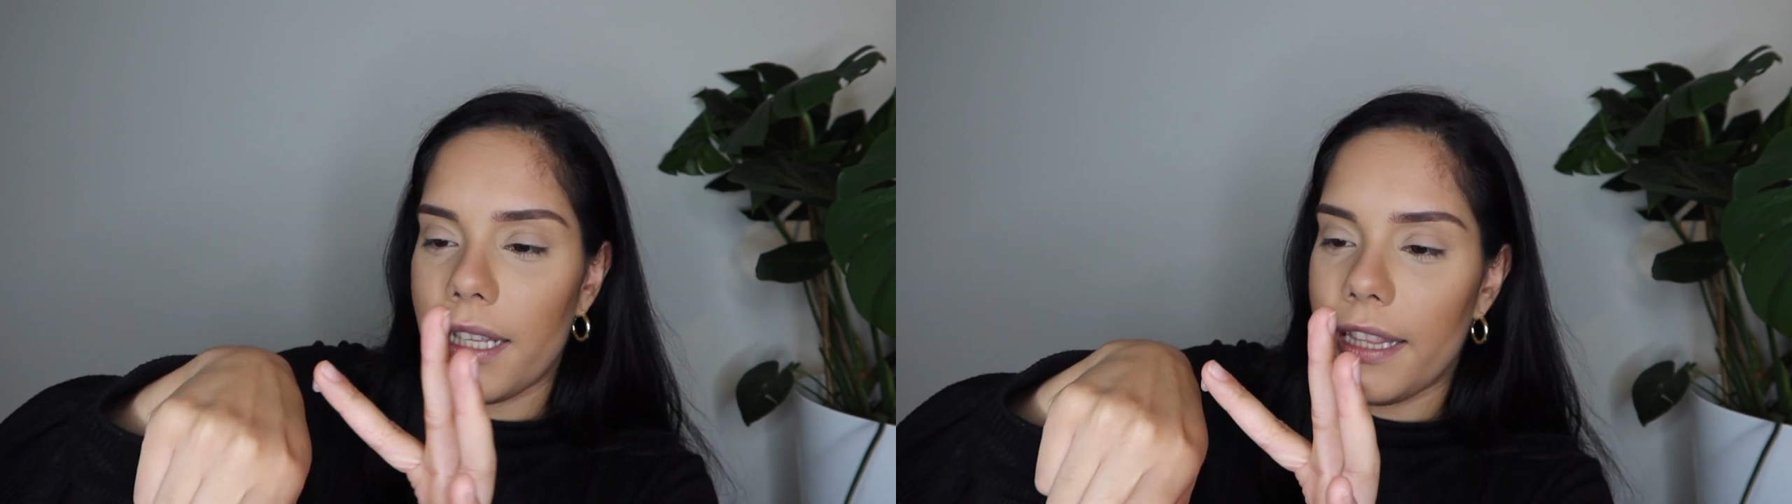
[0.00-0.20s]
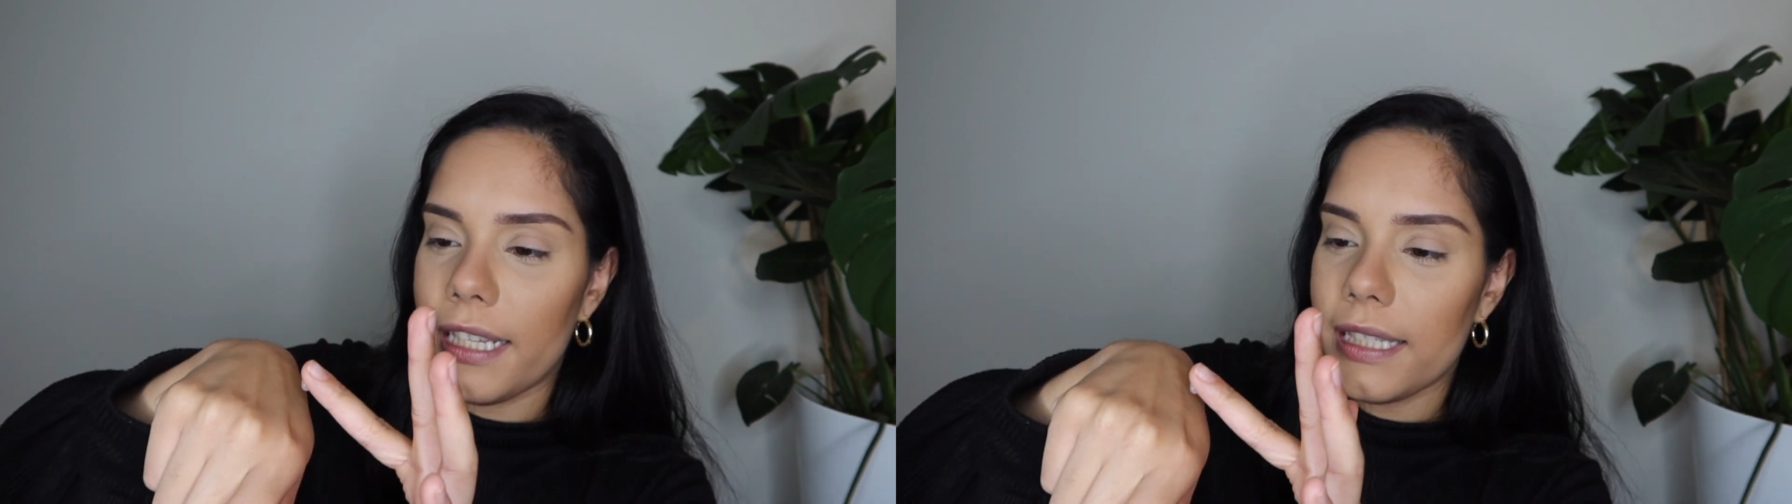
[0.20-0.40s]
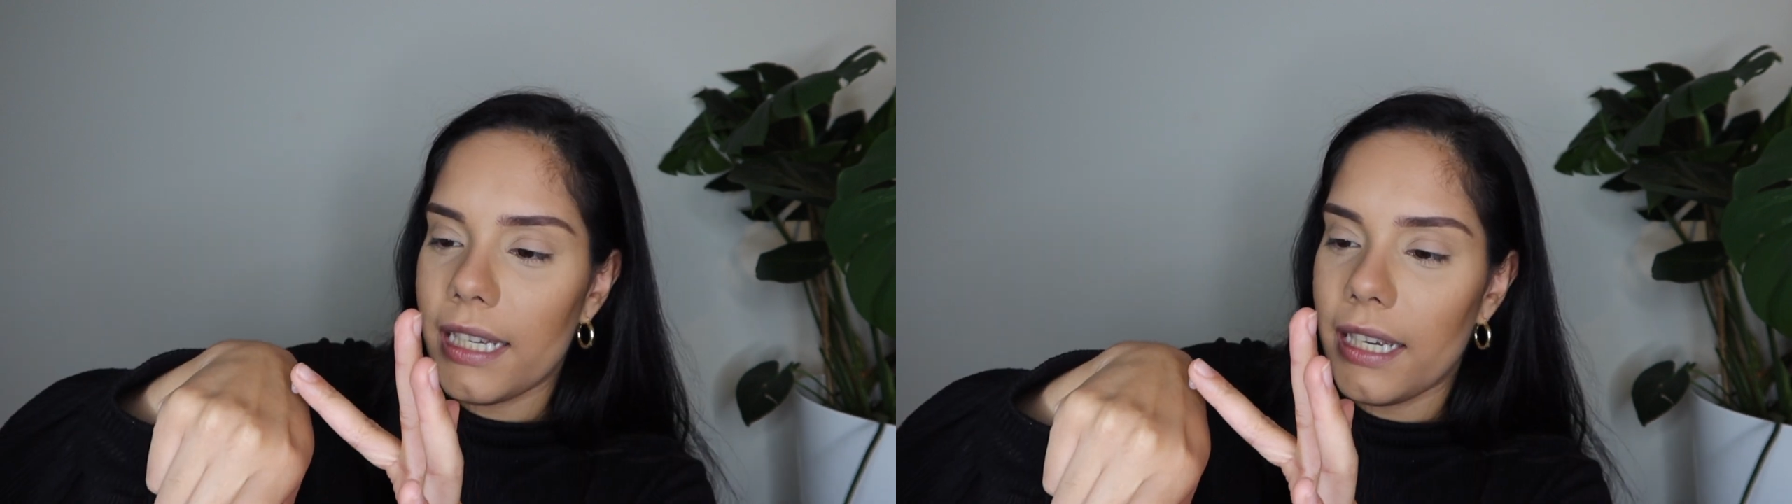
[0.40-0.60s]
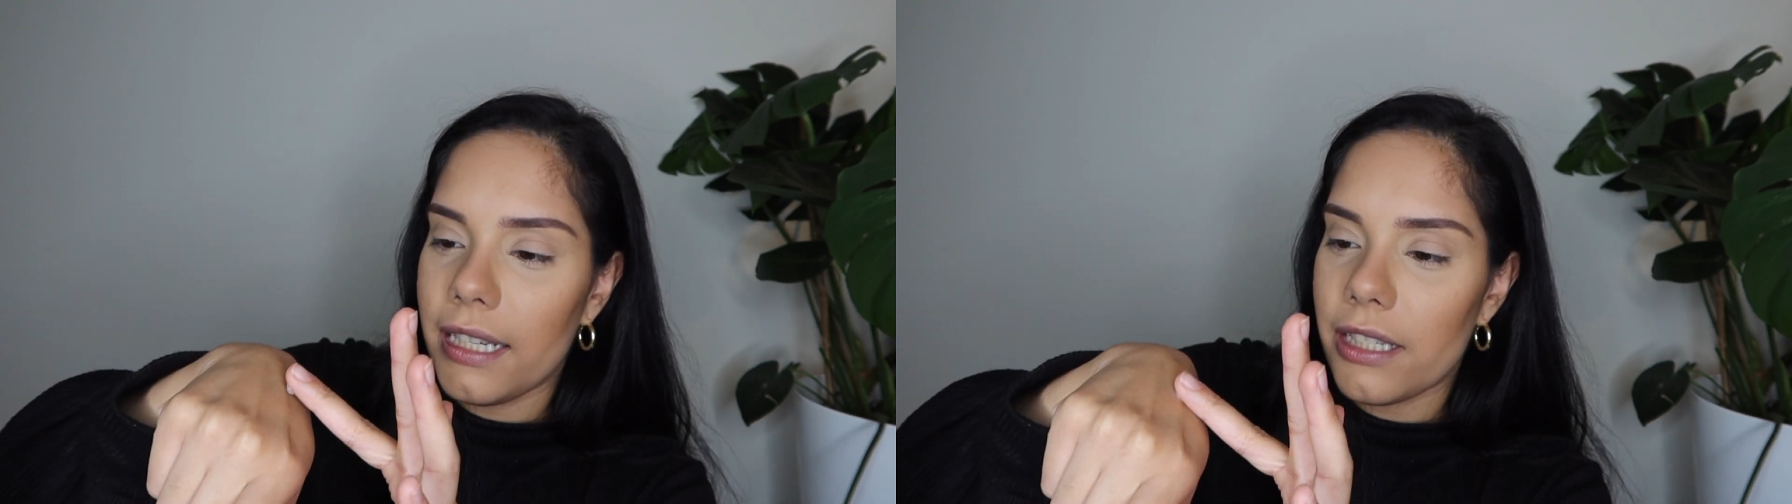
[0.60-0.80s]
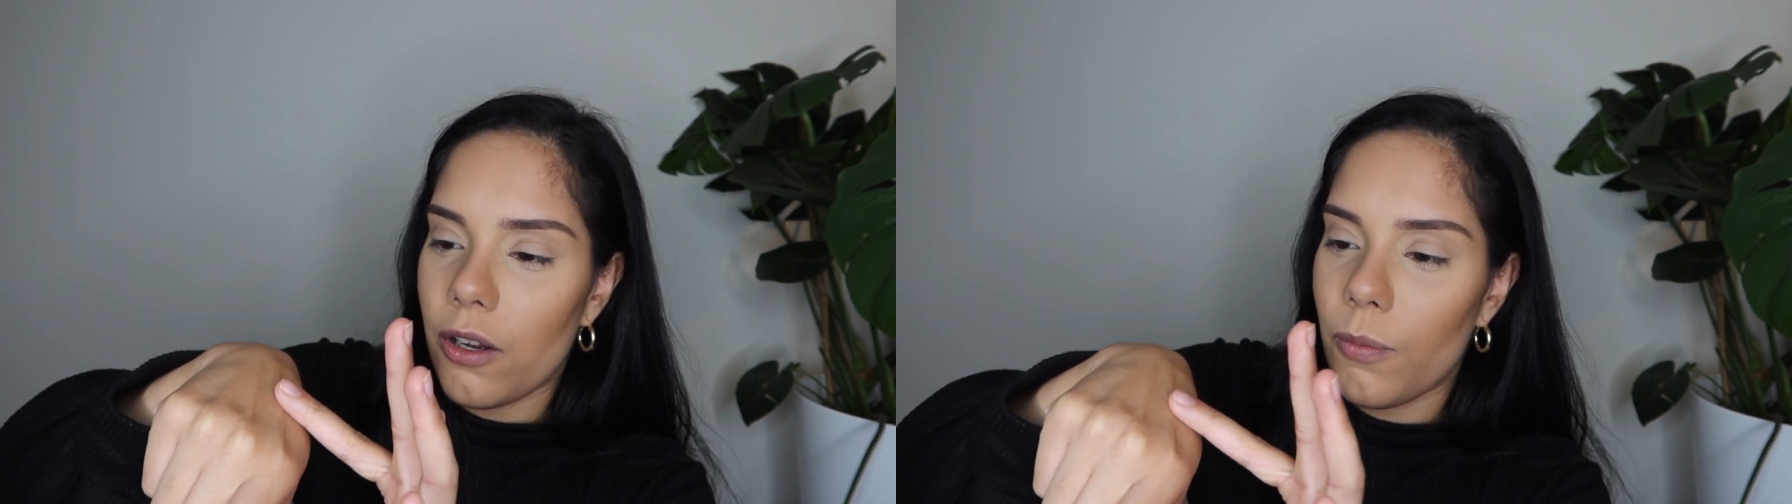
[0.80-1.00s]
This
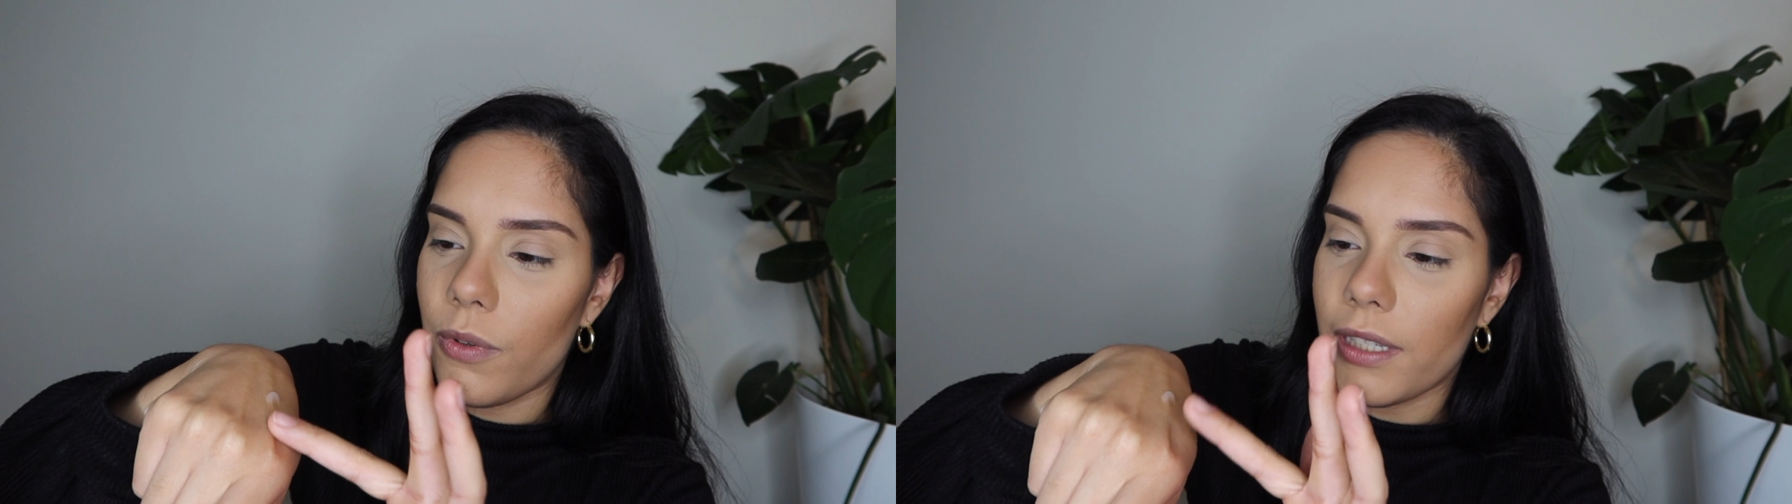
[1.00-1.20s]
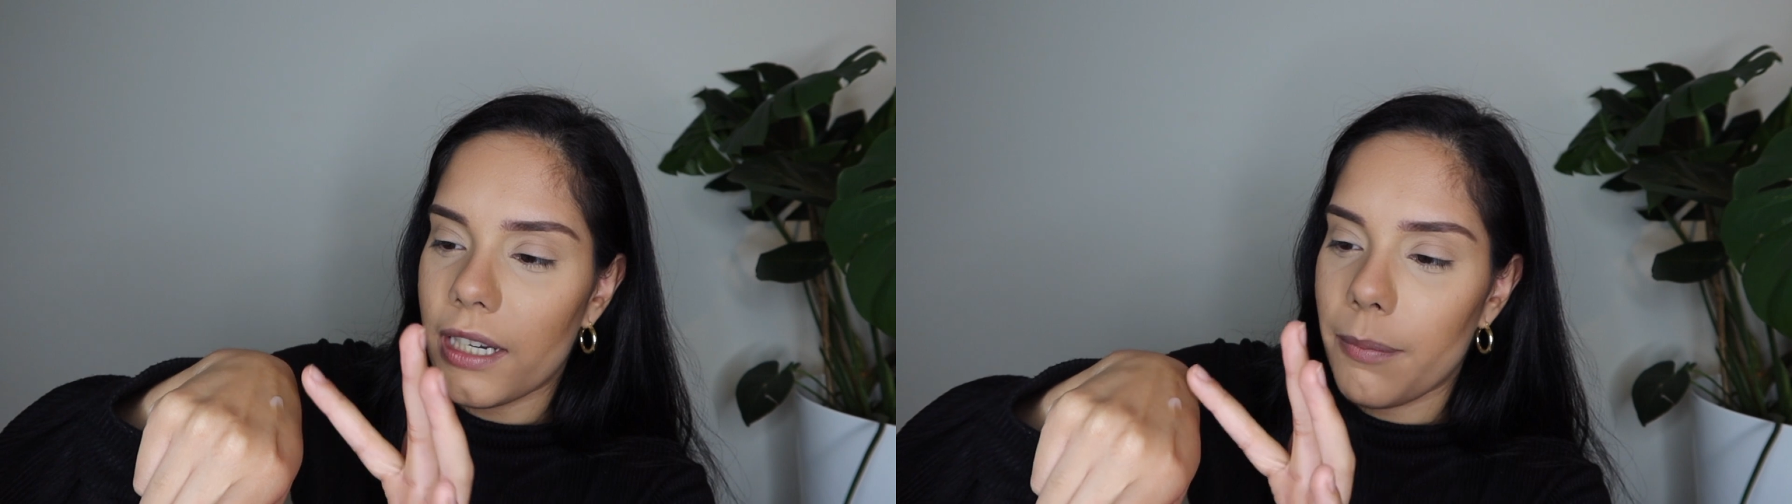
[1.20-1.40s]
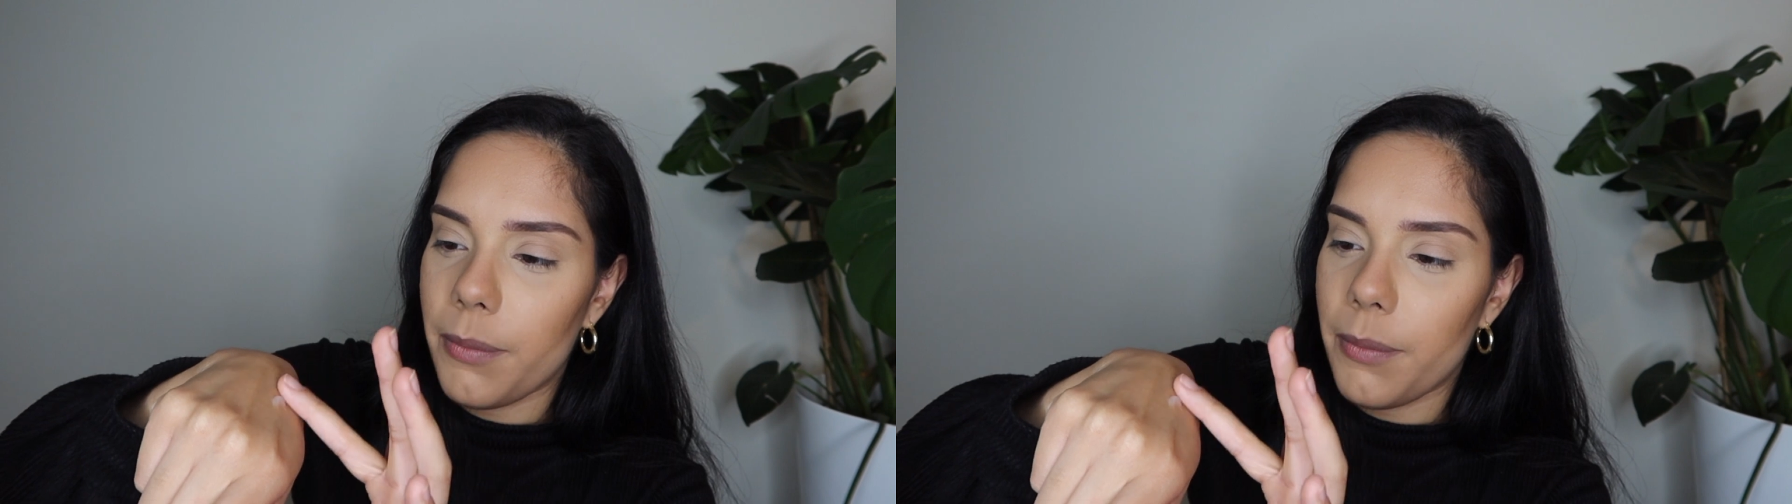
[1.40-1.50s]
is almost like a